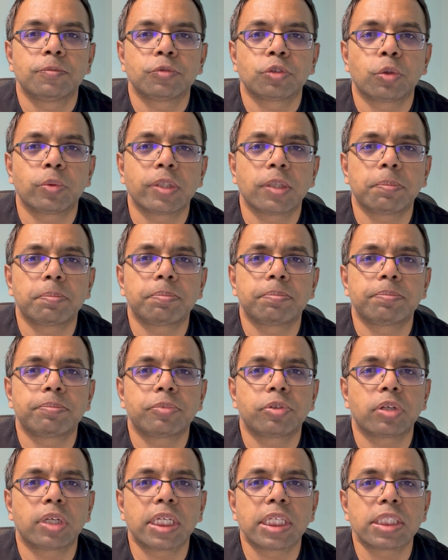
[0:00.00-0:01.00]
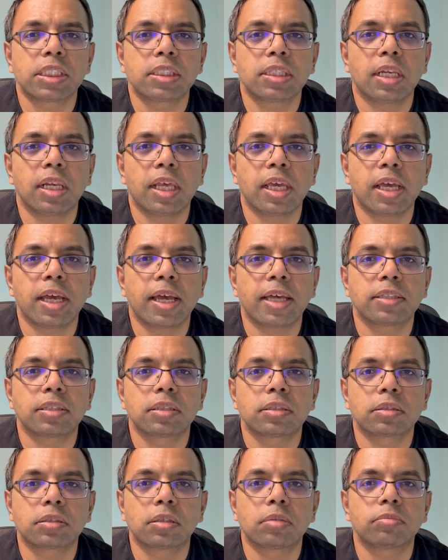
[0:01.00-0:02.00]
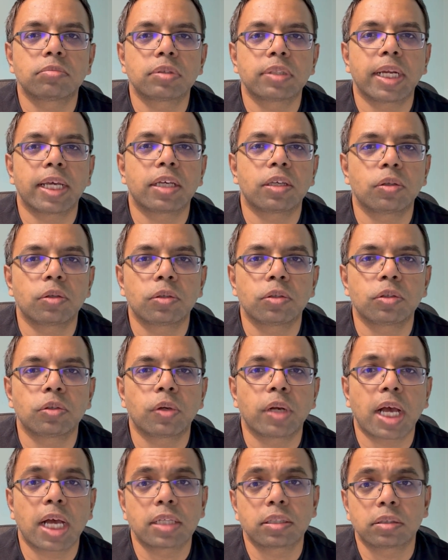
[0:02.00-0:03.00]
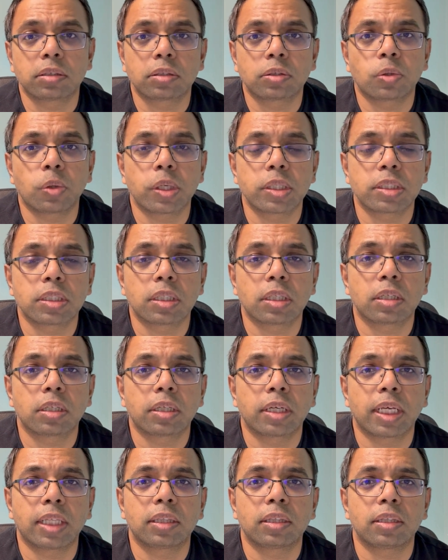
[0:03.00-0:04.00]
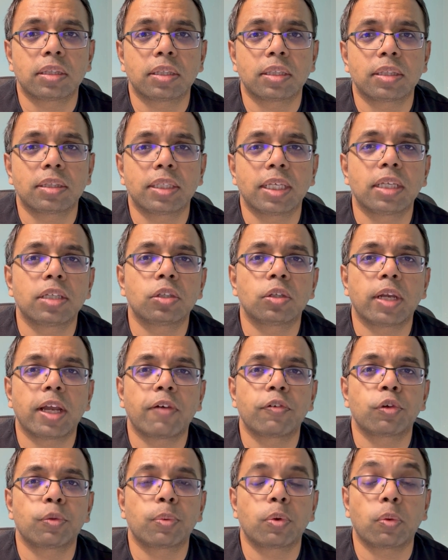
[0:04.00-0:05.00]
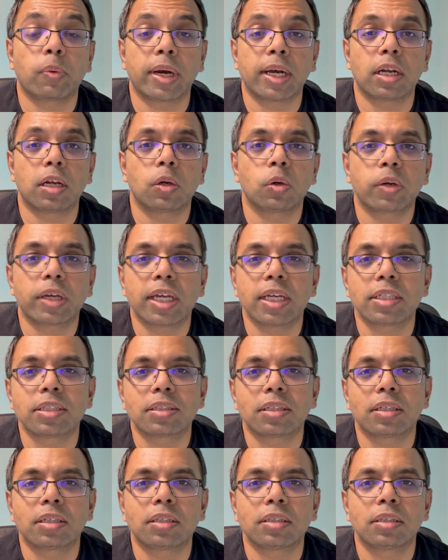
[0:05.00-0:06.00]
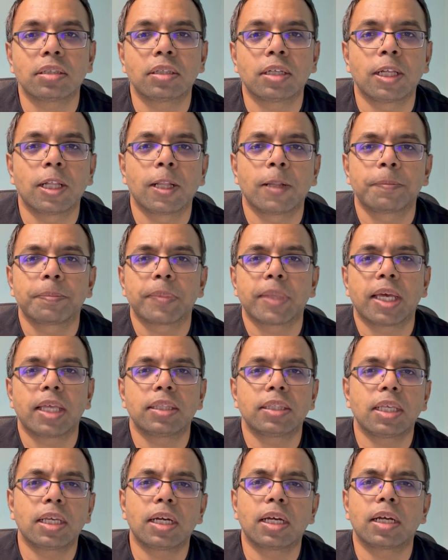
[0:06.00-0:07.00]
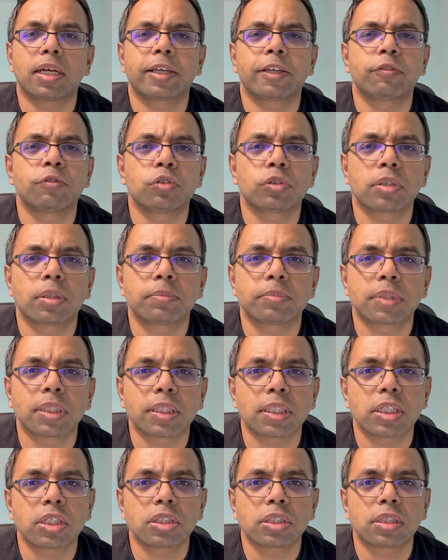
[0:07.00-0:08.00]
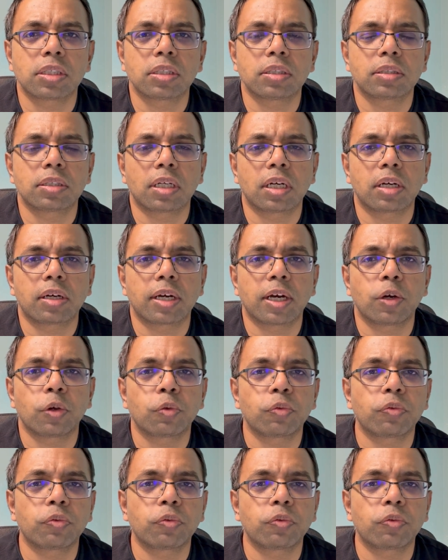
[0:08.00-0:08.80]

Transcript: So, with the traditional AI systems, you'll ask this question and then you'll have to provide a location, and then it'll give you some suggestions, it'll try to